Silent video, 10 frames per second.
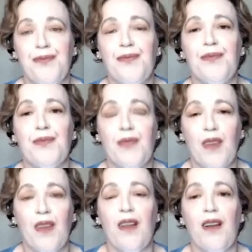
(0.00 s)

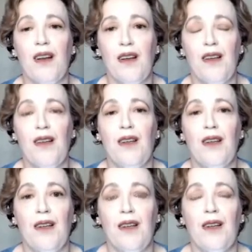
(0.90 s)

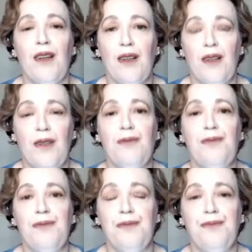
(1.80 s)

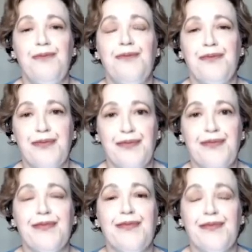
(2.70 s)

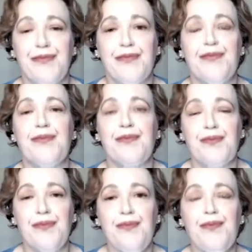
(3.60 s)

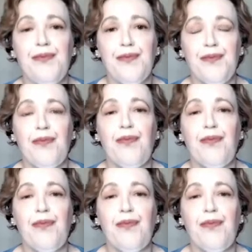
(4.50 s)
(not speaking)